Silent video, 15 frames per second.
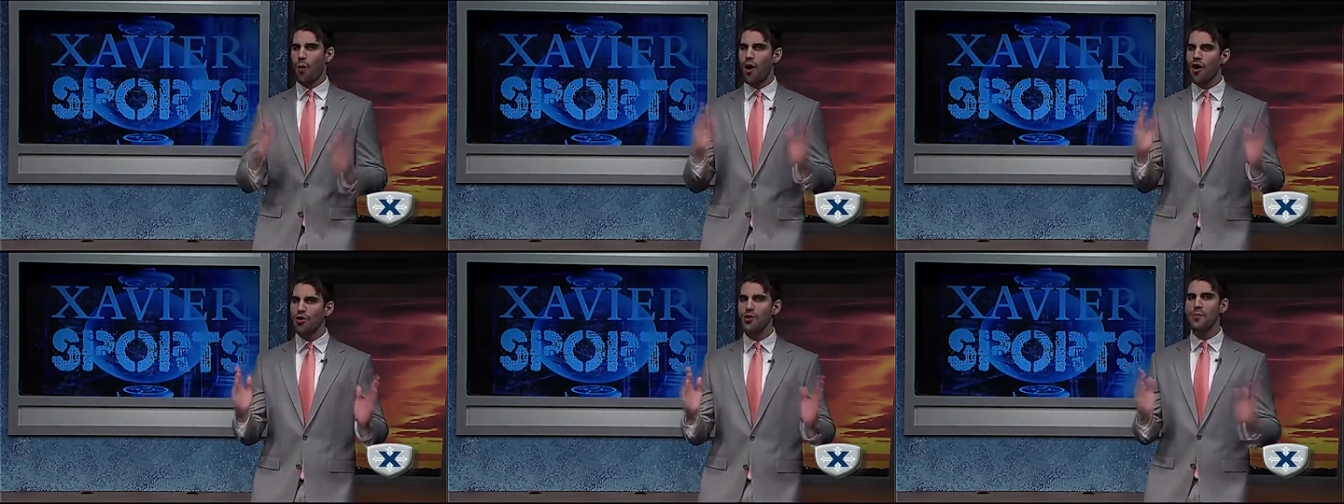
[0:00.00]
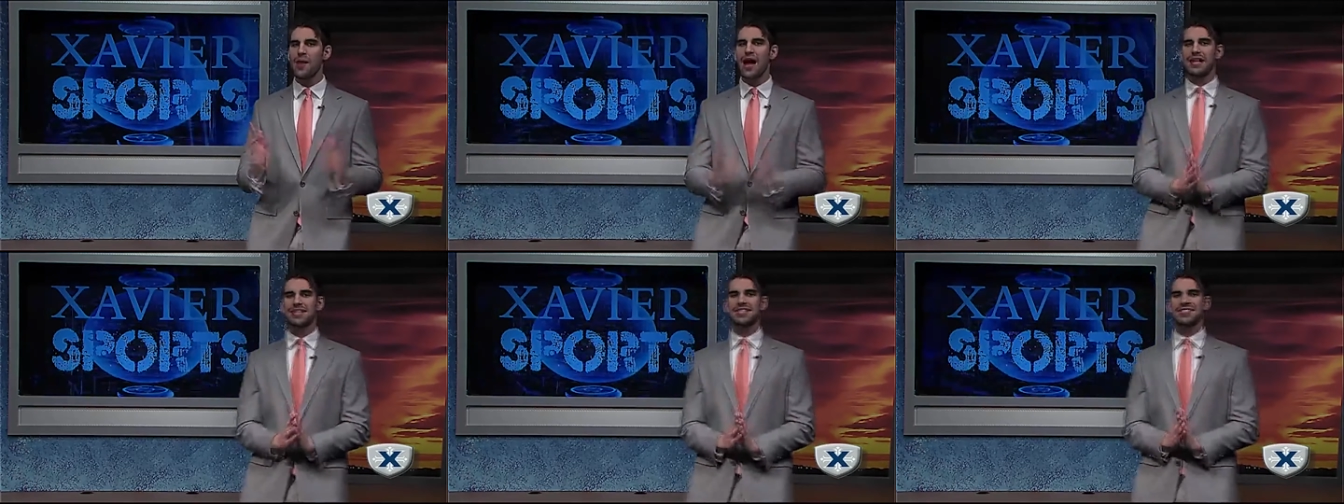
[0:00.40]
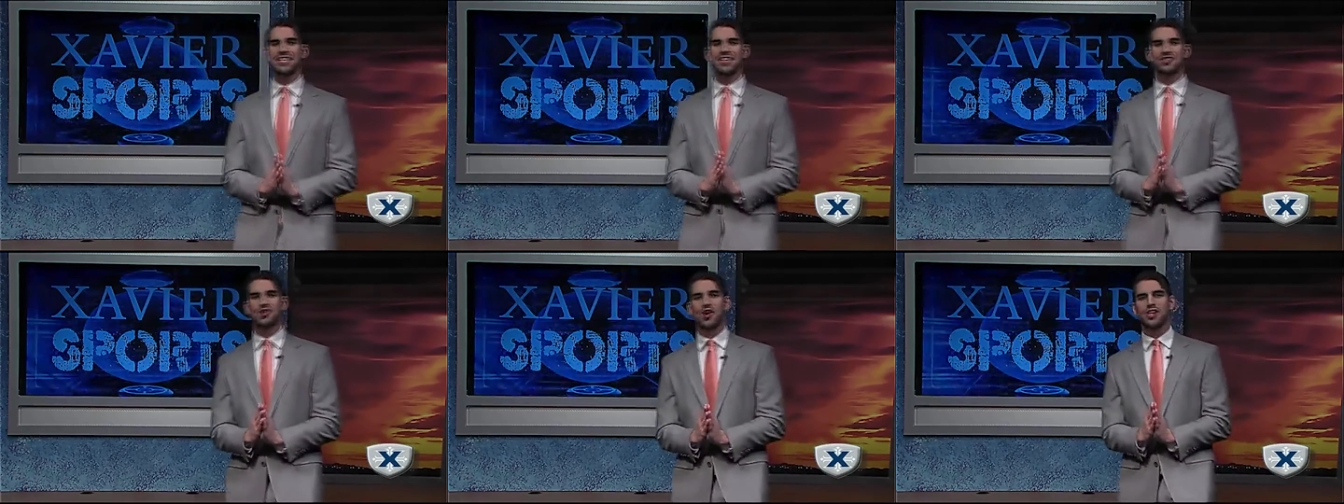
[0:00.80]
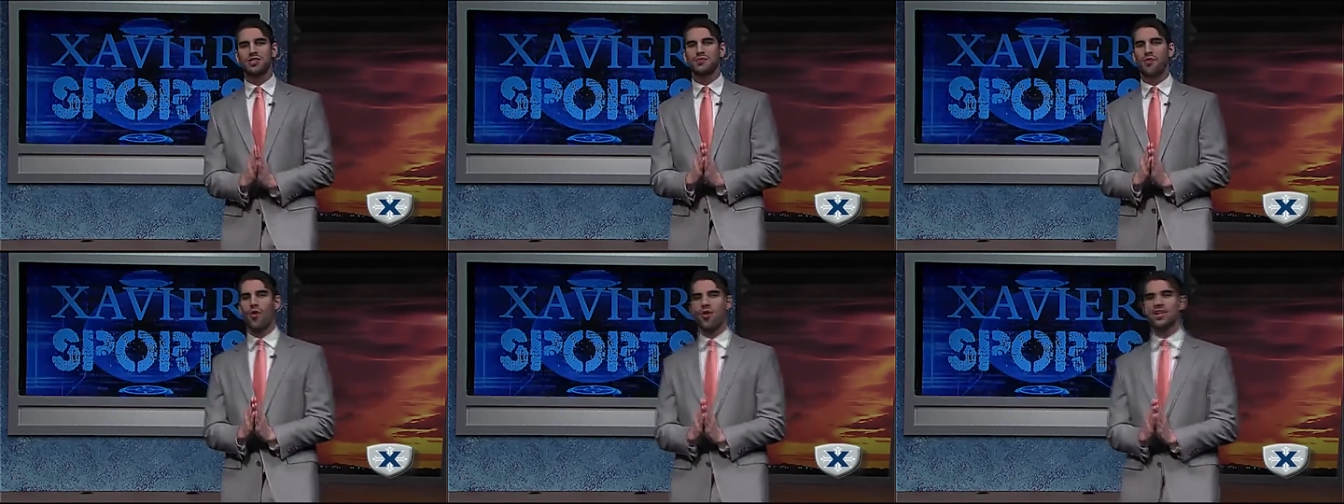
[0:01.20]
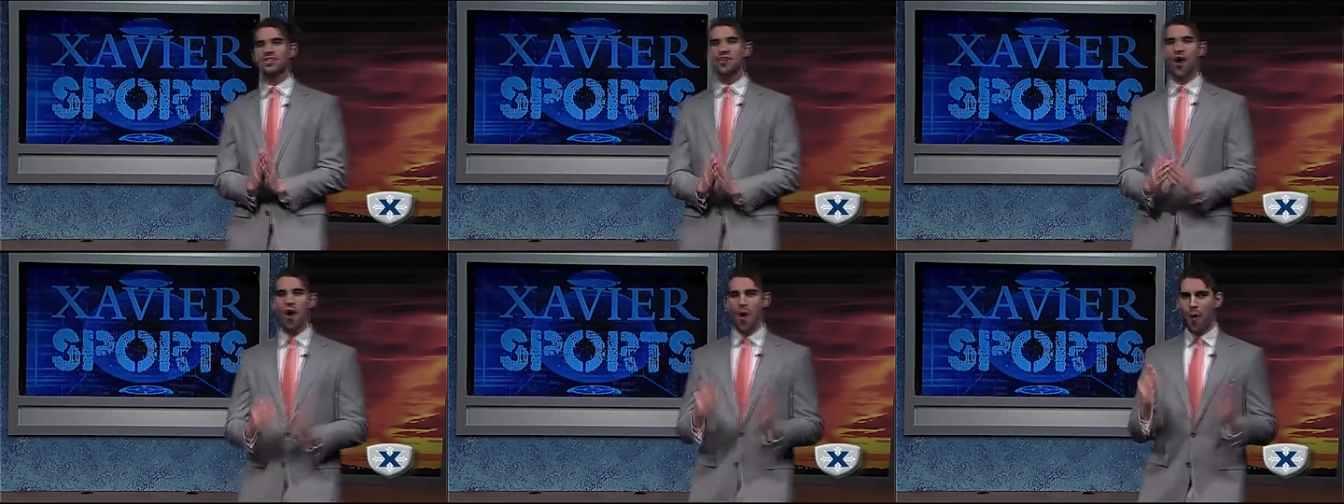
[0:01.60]
Welcome back to Cintas,
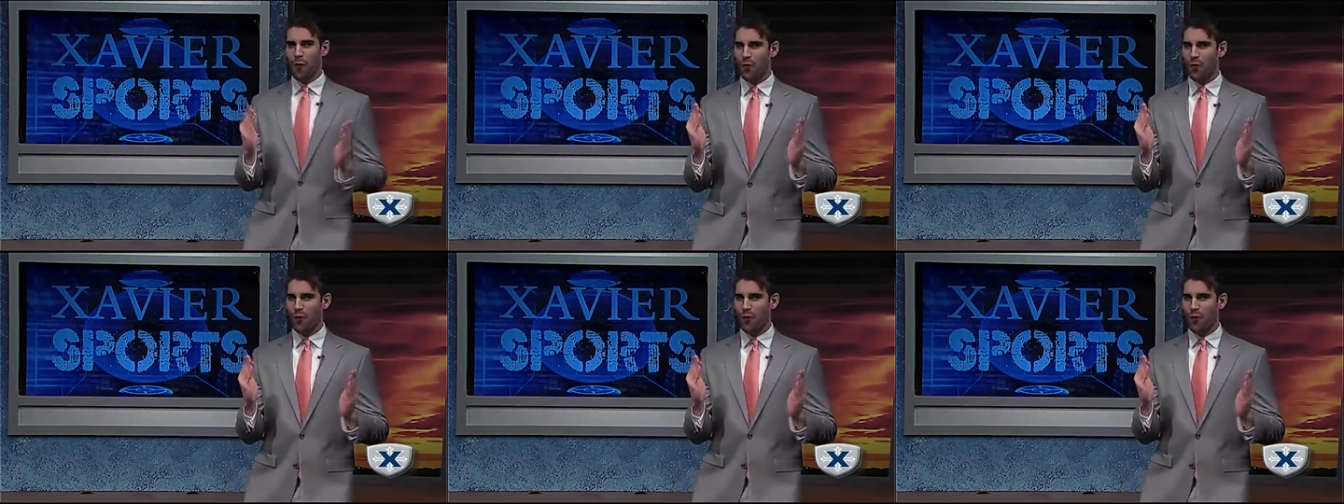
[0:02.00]
boys.